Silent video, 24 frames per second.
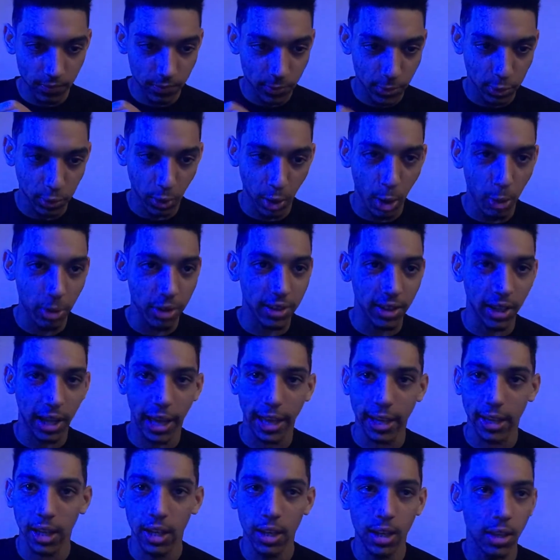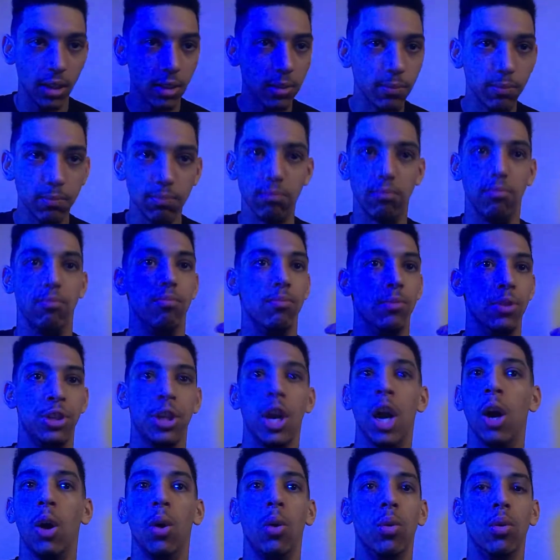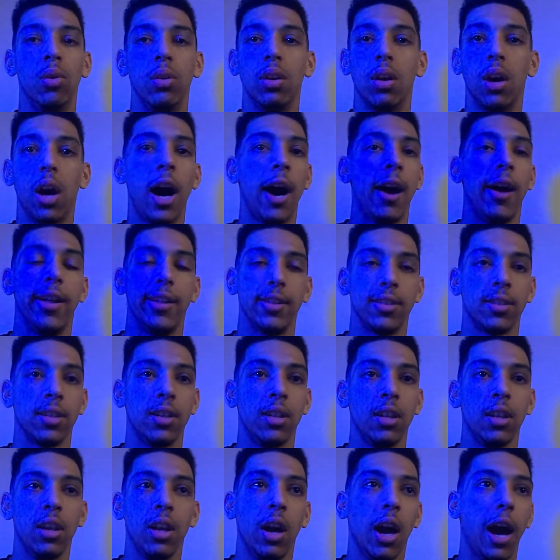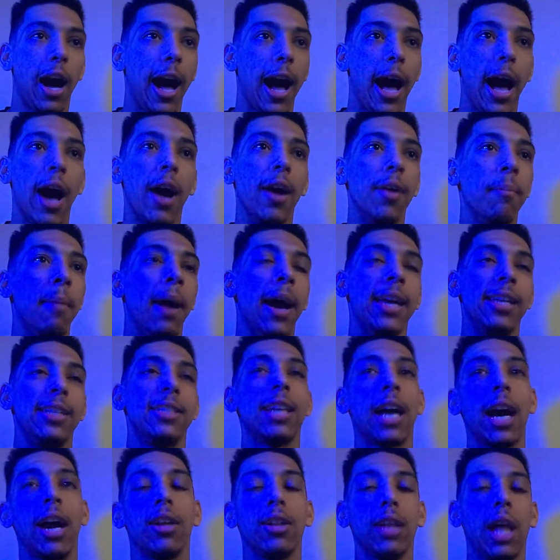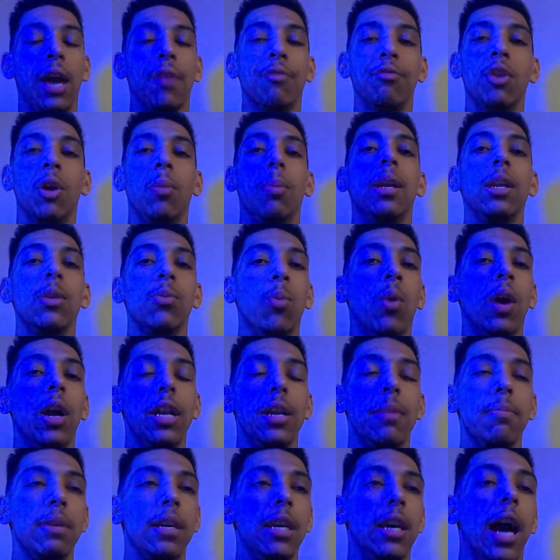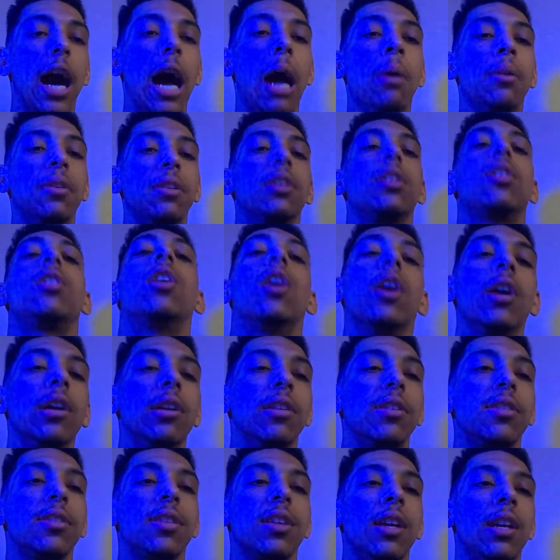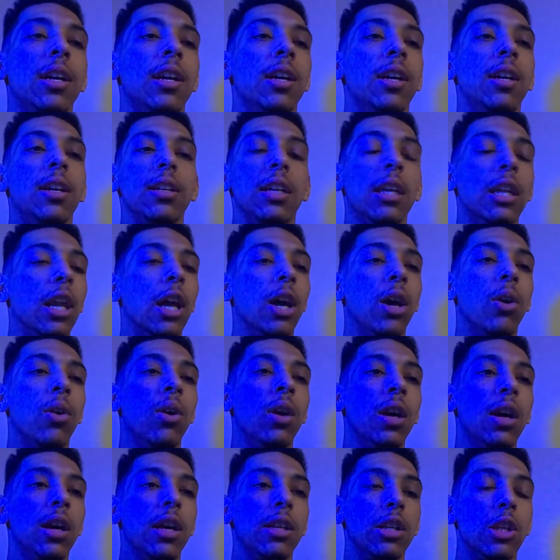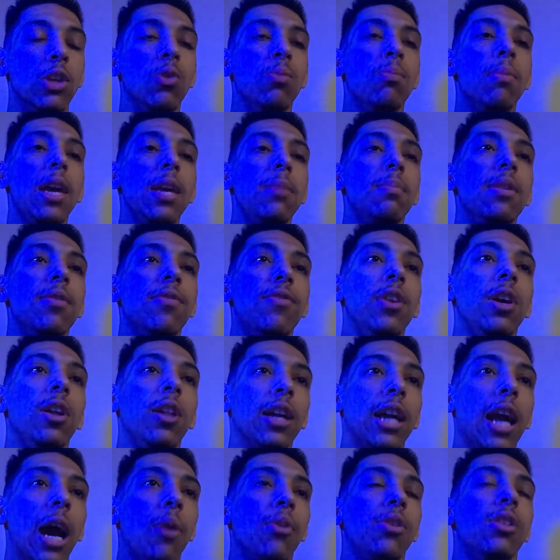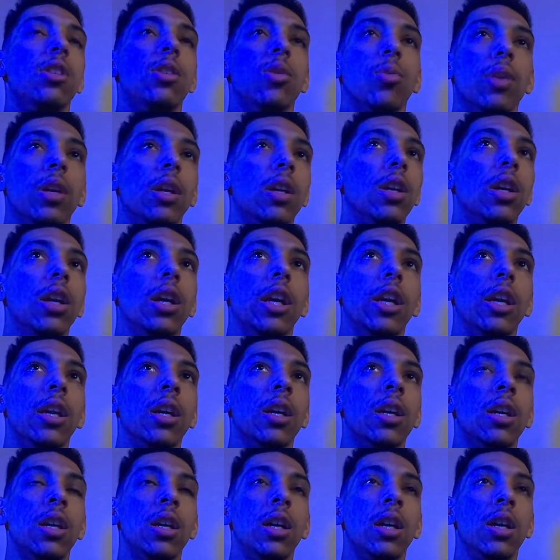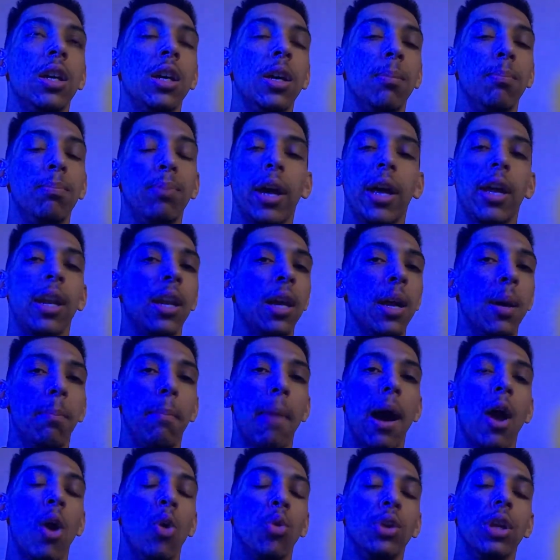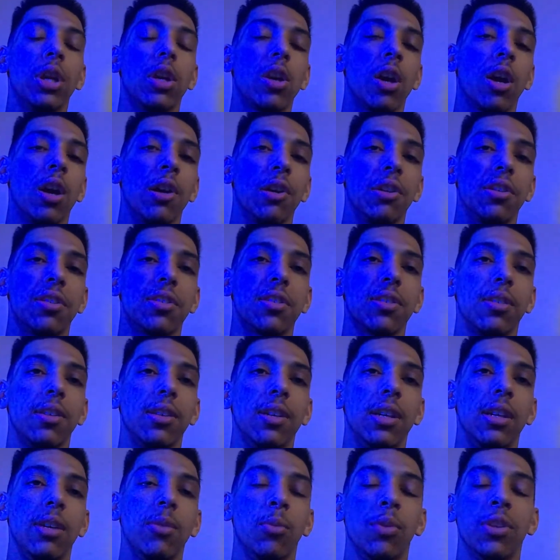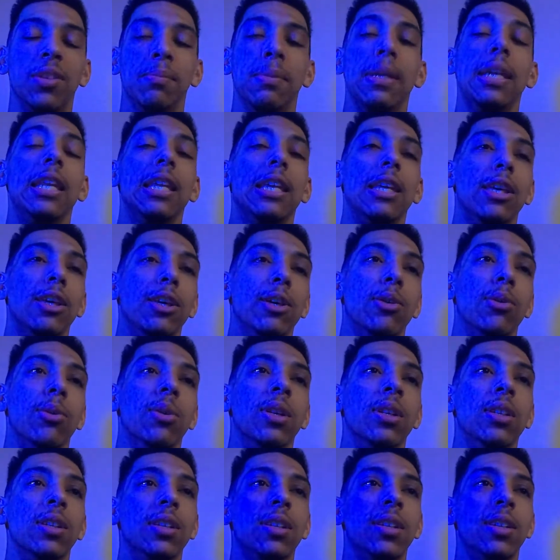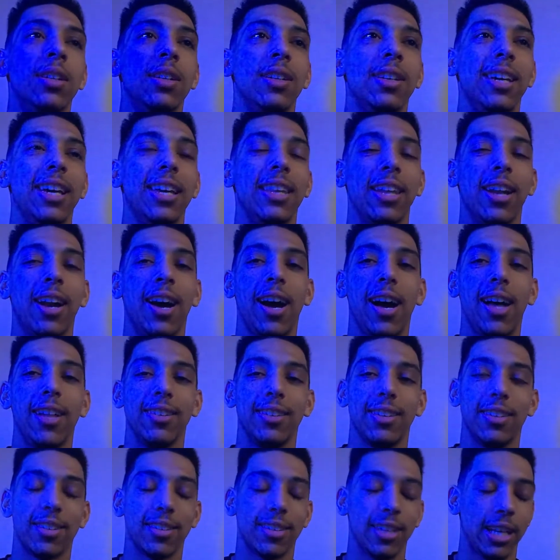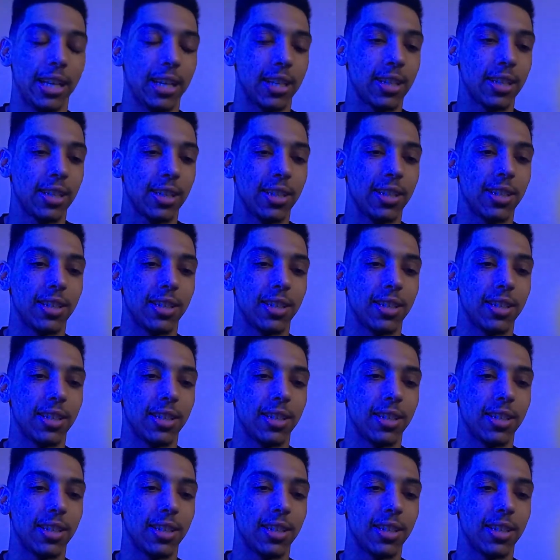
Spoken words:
Crow is like, yo, Oz, my entire life, nobody wanted me. I was a curse. You know, you made me feel like I was doing good, but my only curse was meeting you. And then Oz is like,